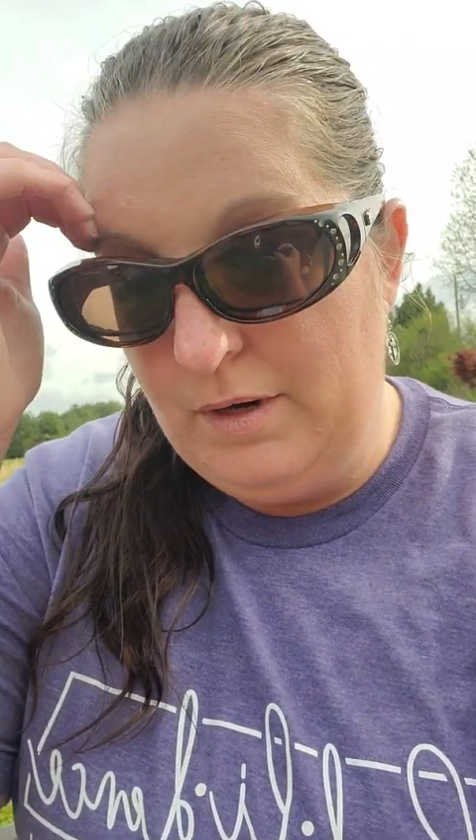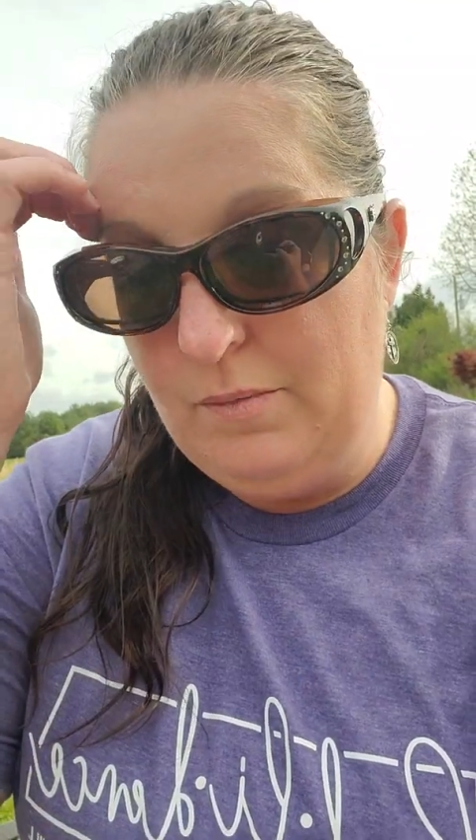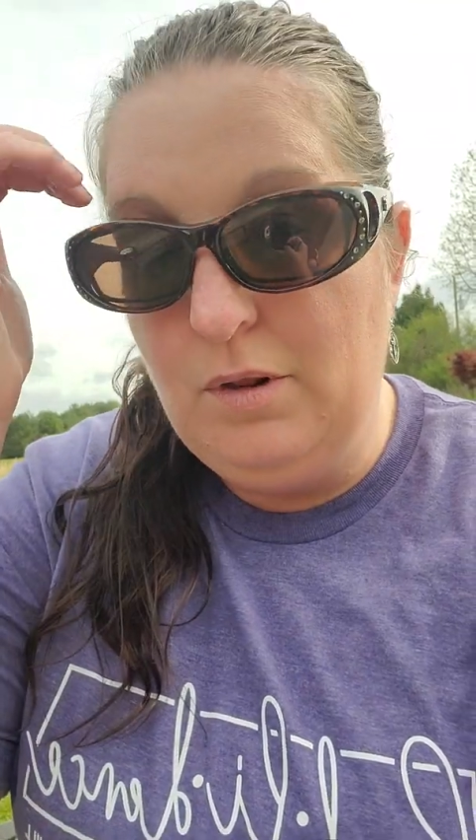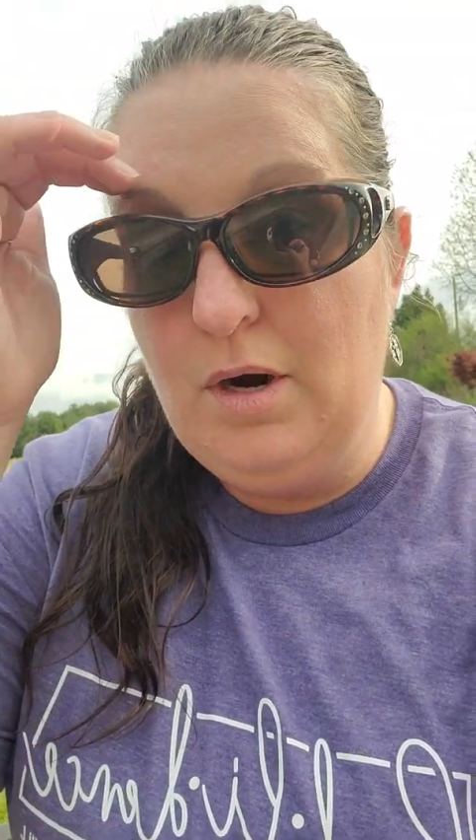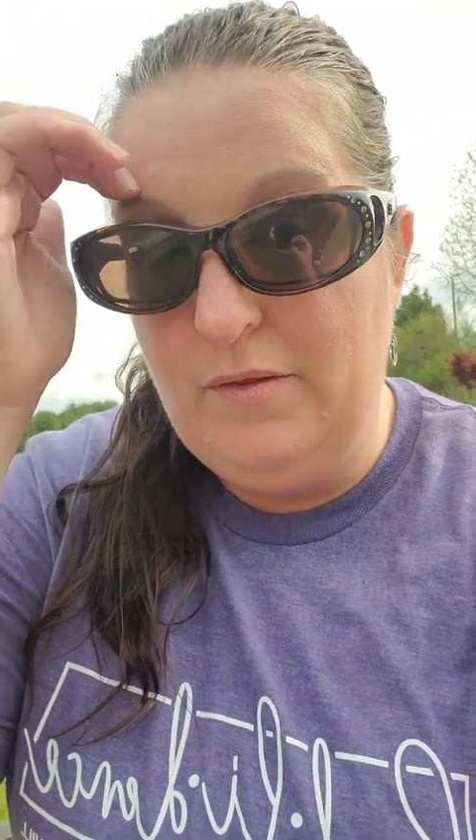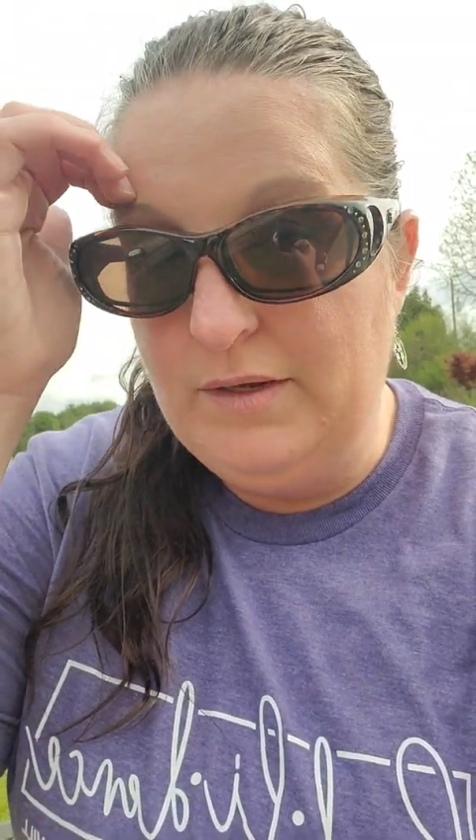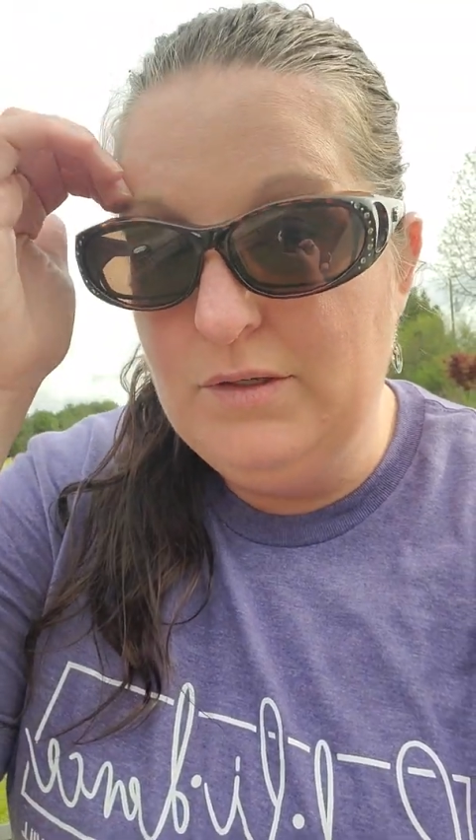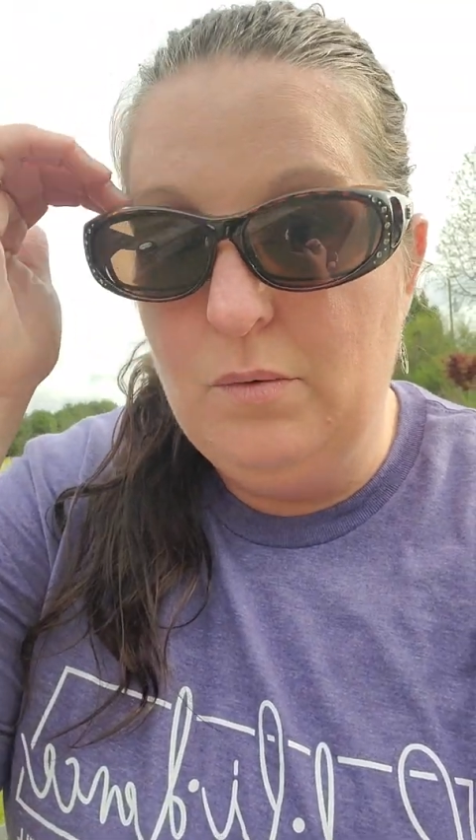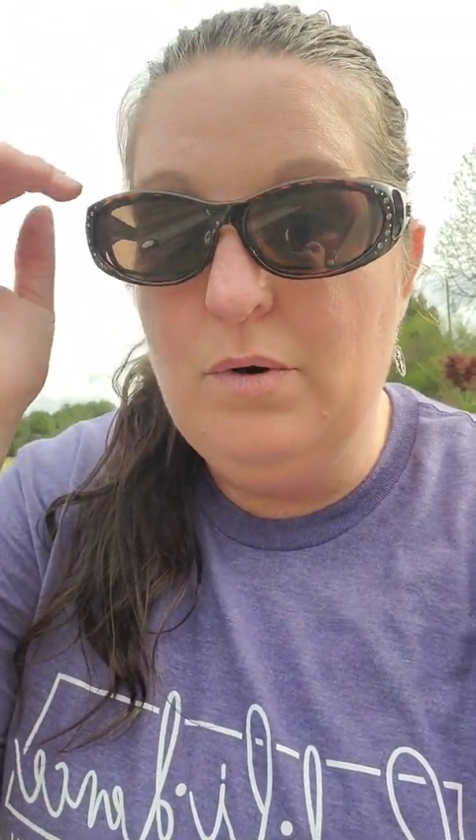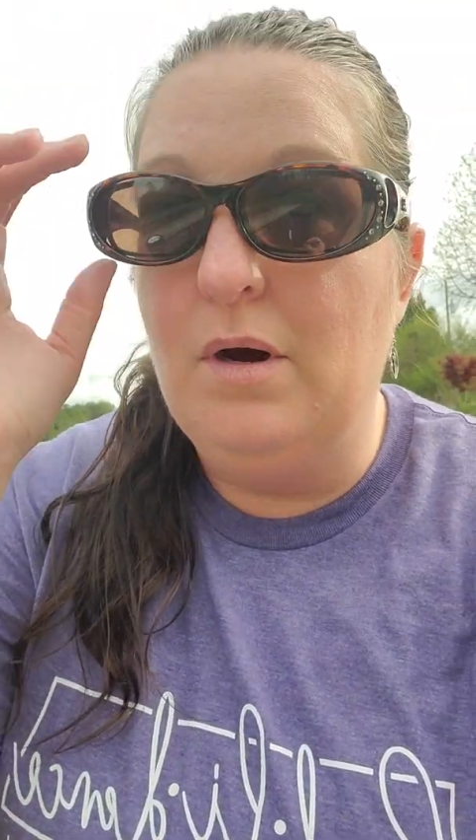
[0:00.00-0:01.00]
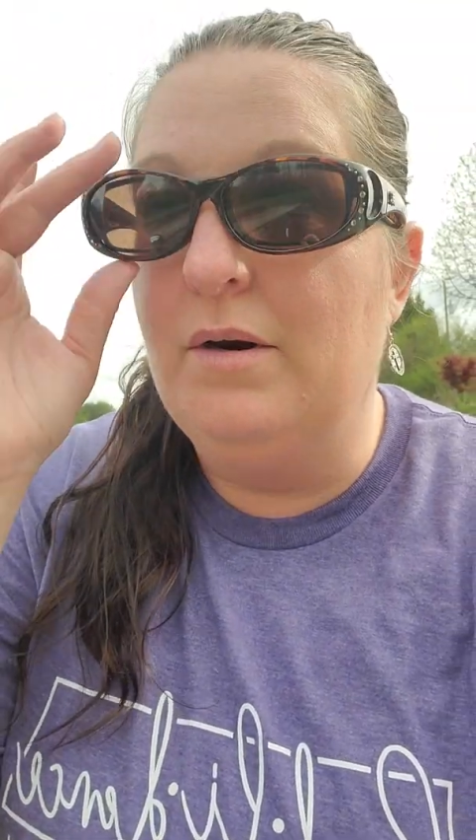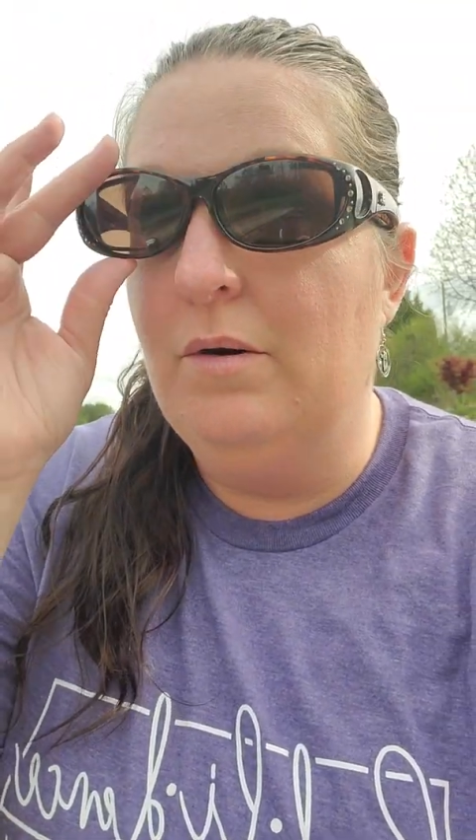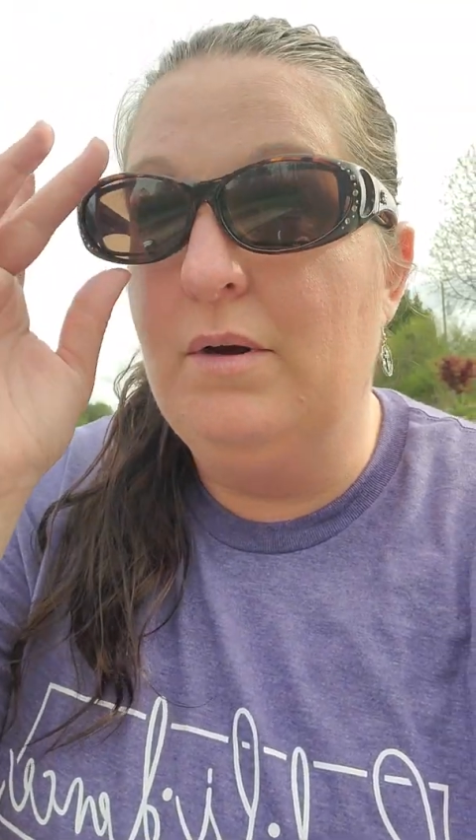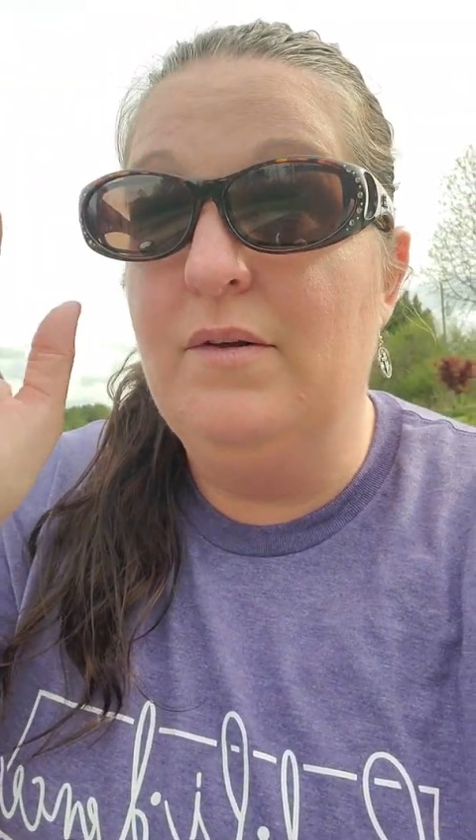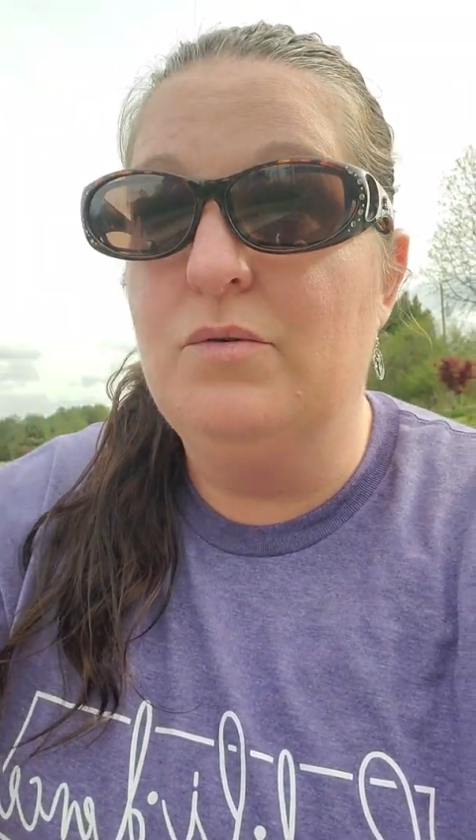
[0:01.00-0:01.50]
There were a lot of things going on,
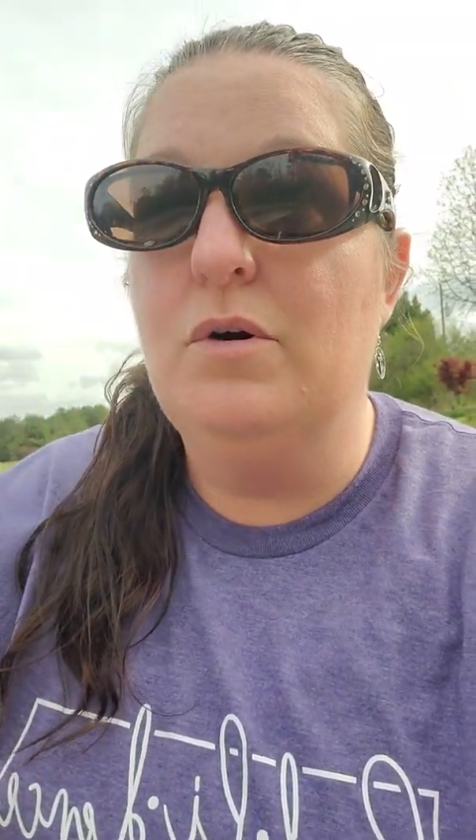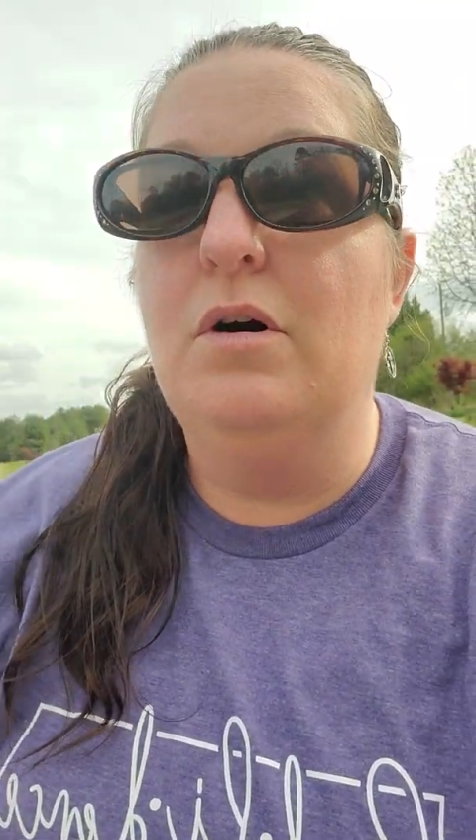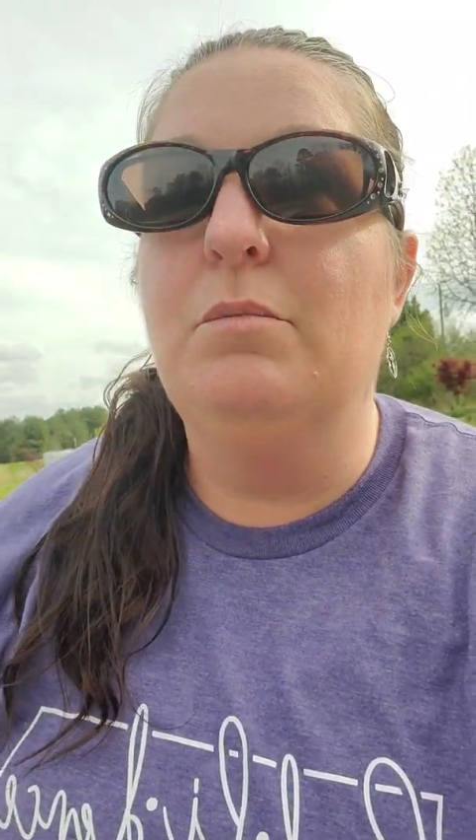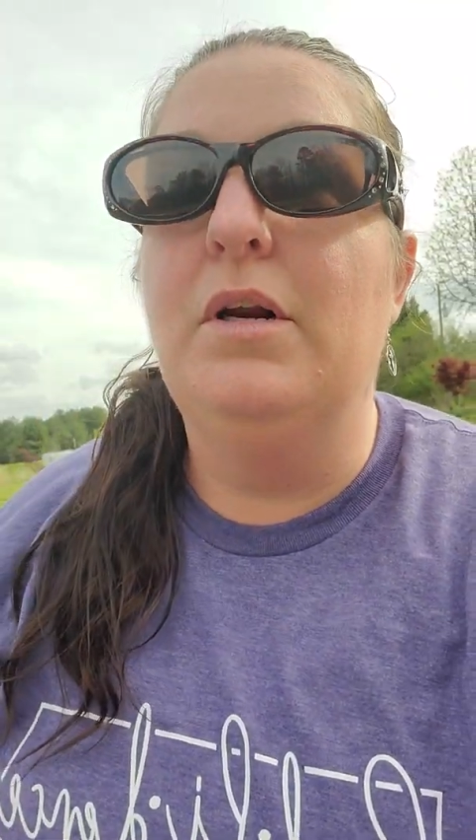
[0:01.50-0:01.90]
don't get us wrong,